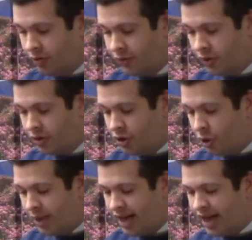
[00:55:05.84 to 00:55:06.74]
For
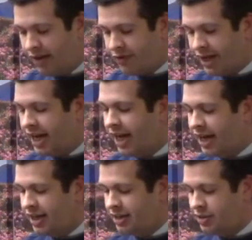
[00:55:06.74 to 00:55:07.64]
no man ever yet
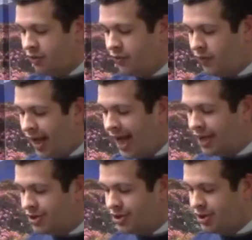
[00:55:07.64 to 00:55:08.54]
hated his own
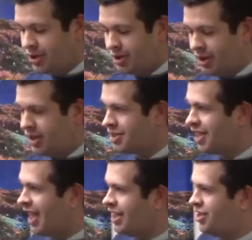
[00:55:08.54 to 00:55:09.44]
flesh. He
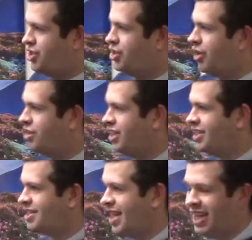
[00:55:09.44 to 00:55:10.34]
doesn't hate his church. He
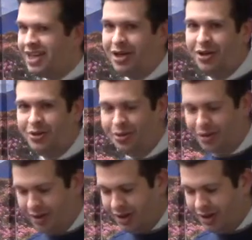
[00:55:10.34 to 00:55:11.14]
doesn't hate you.